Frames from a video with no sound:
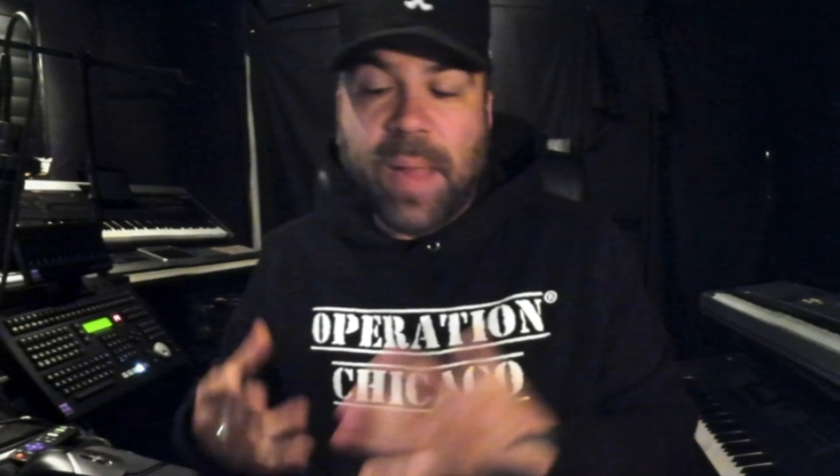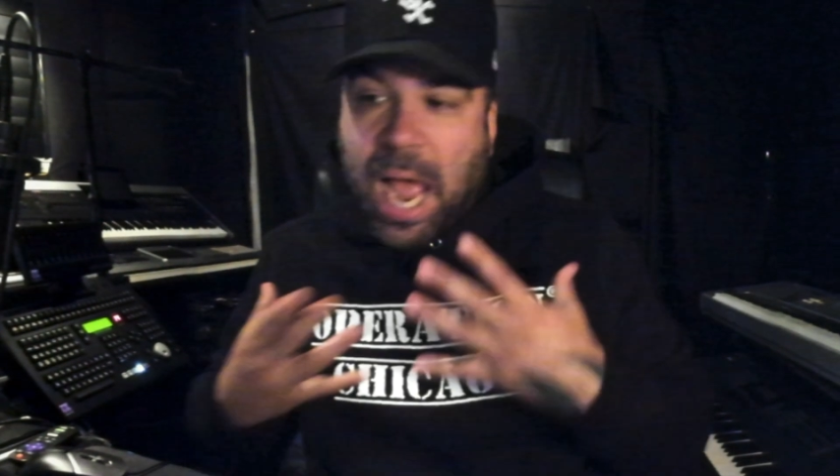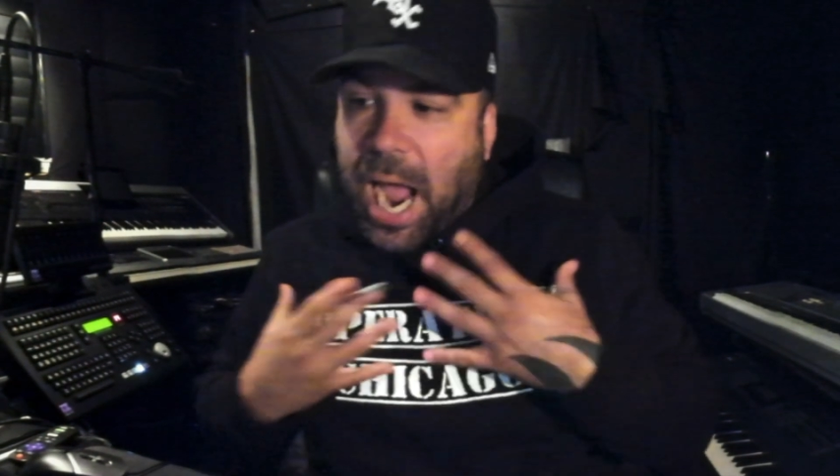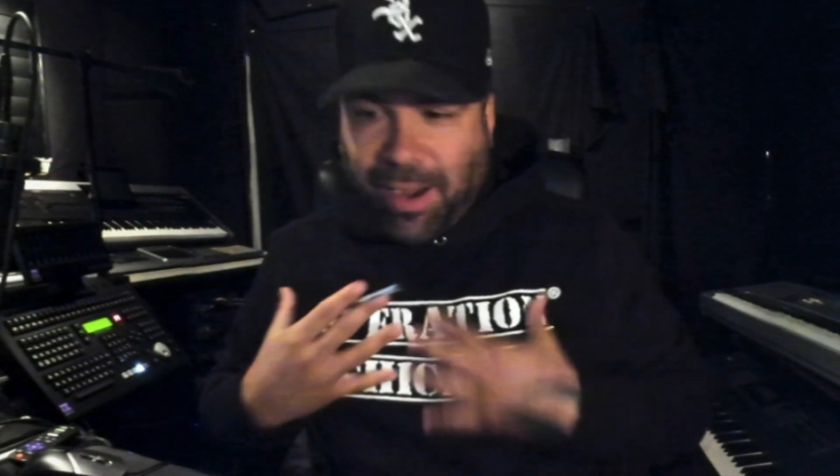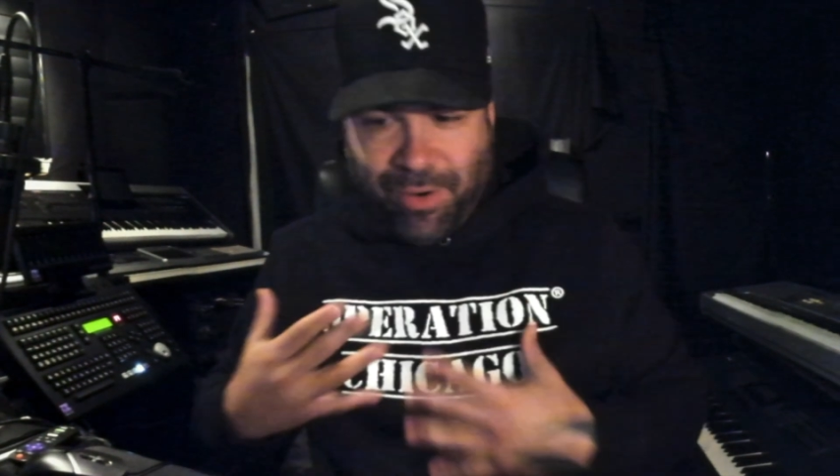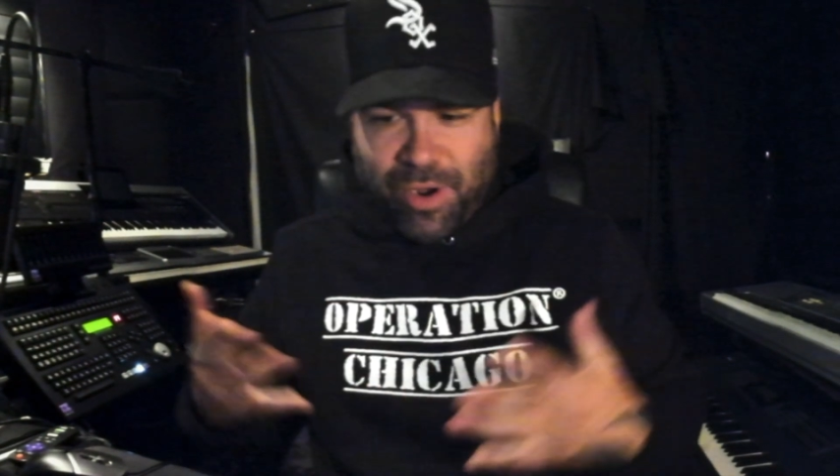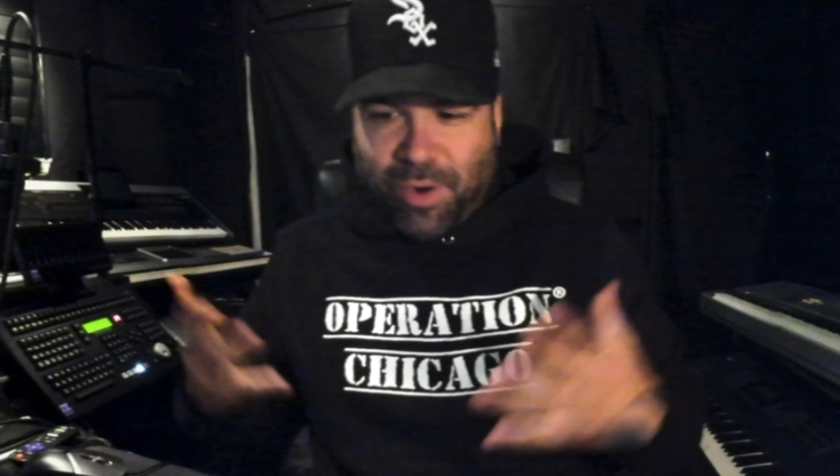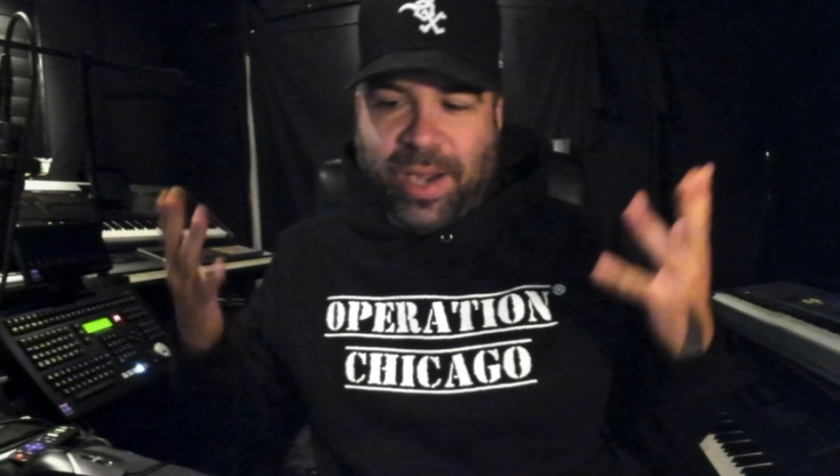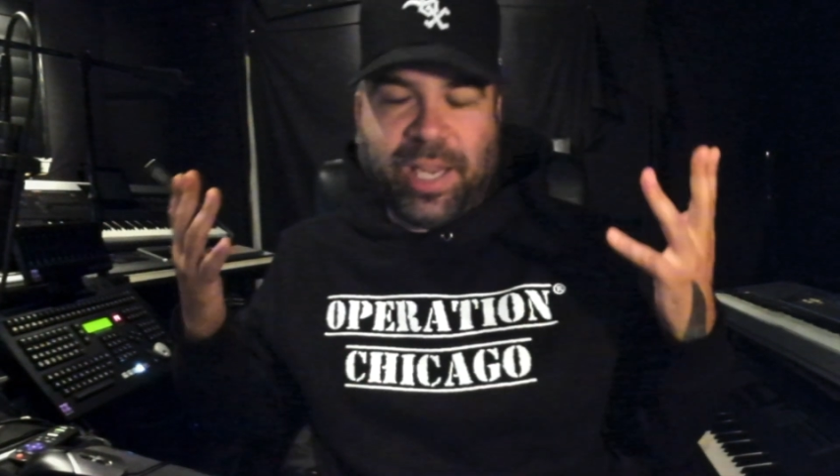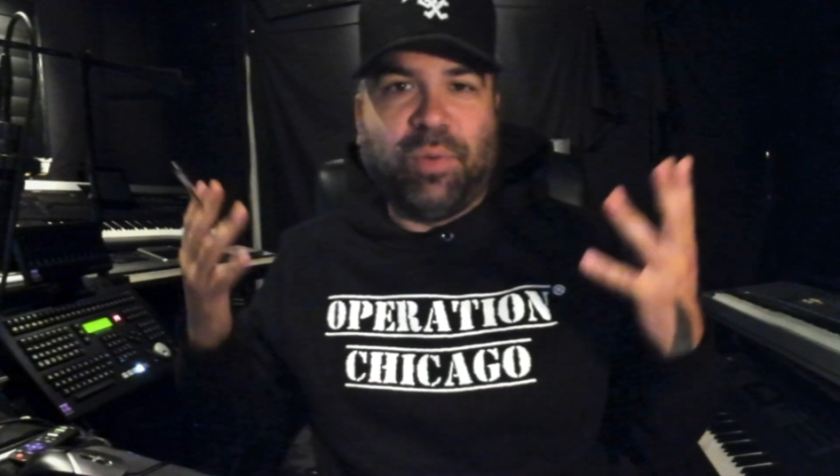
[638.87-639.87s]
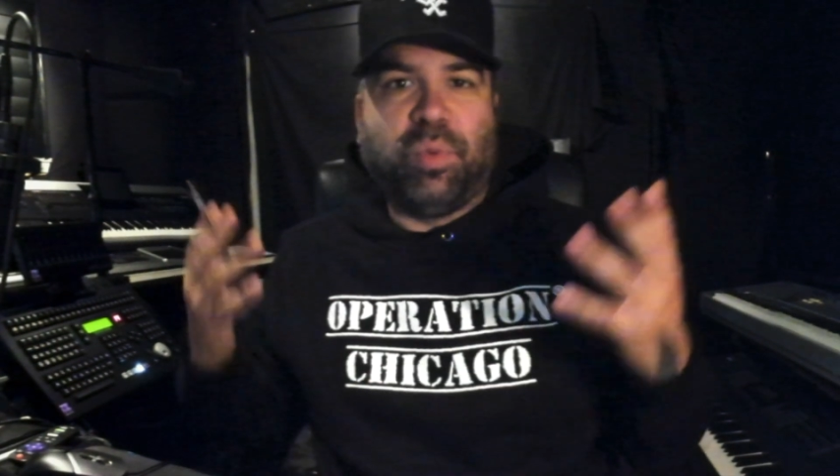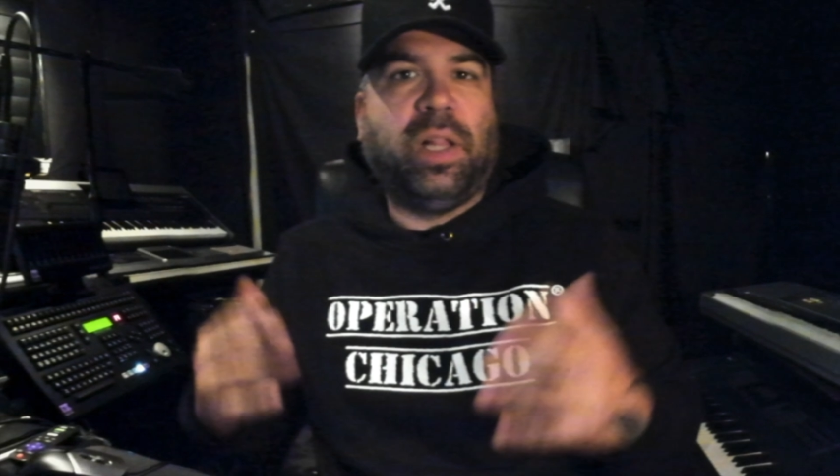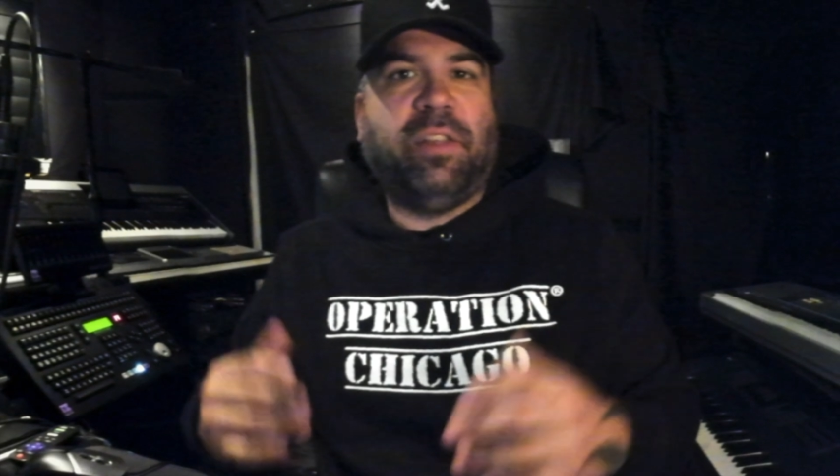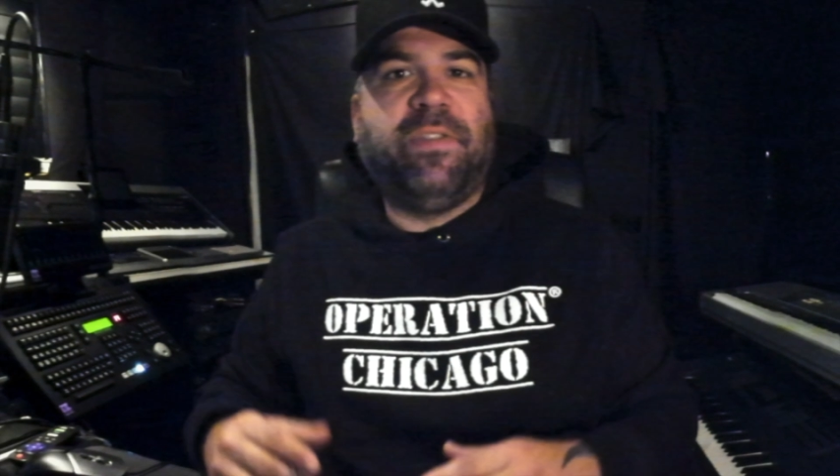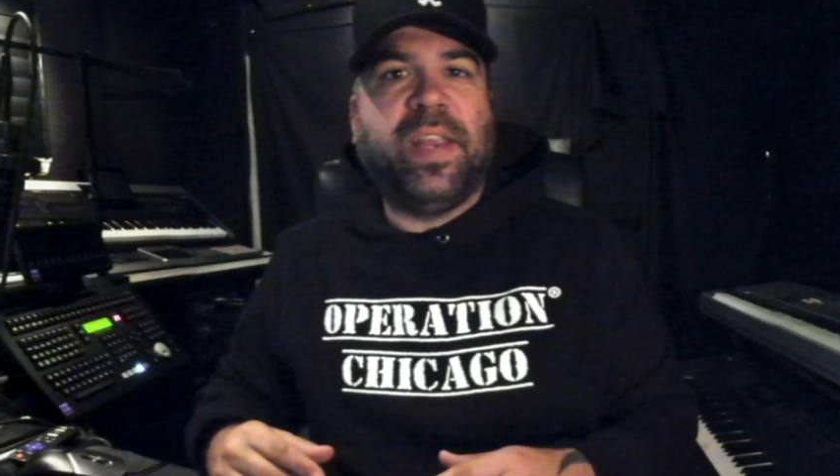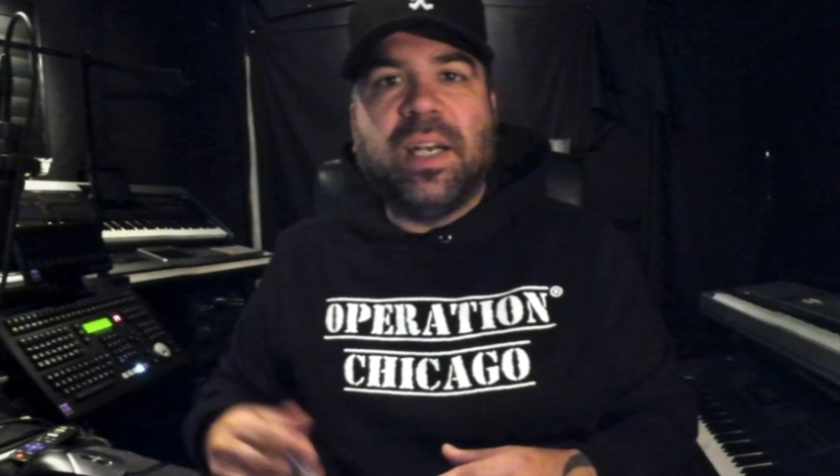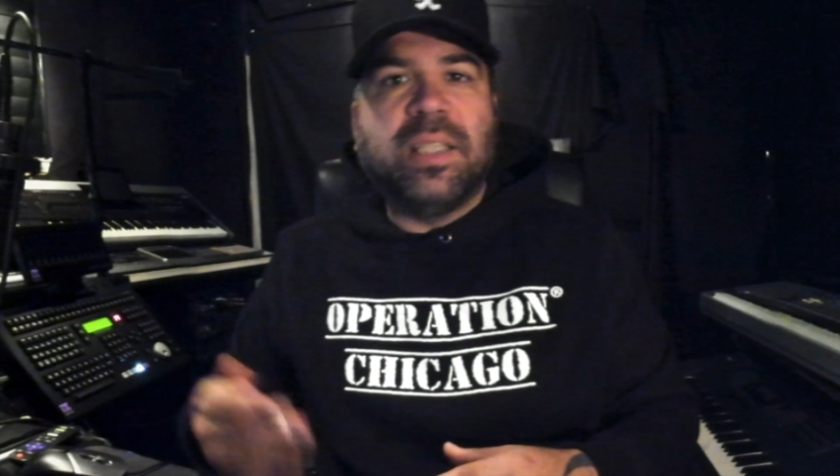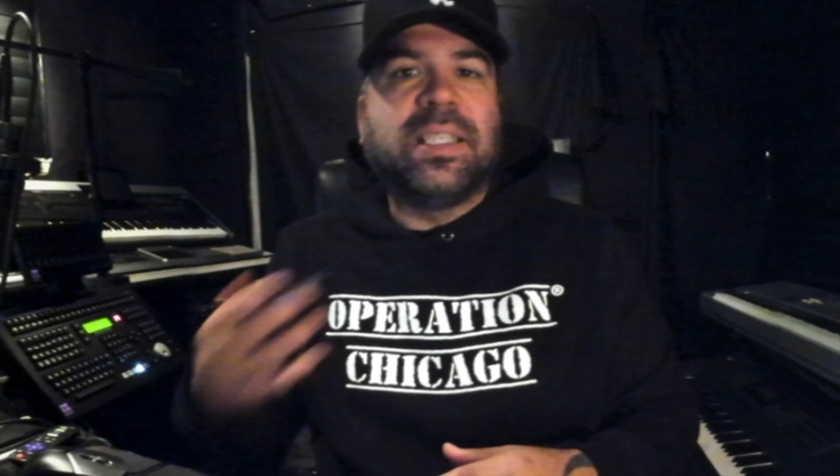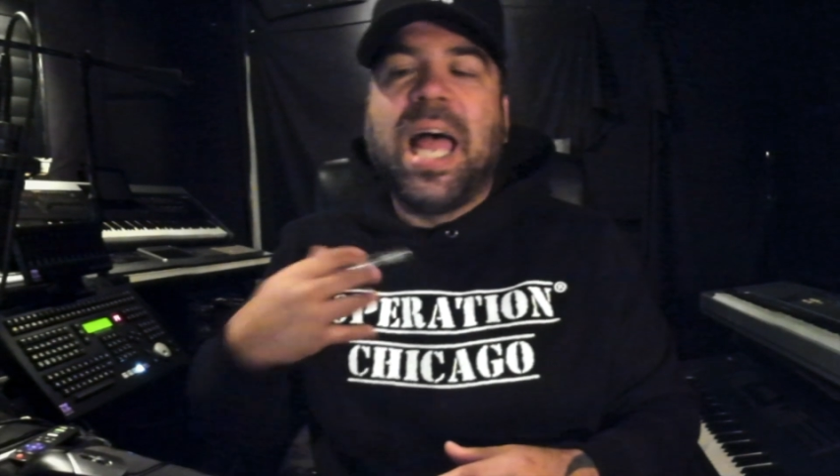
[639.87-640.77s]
I don't know what he really feels.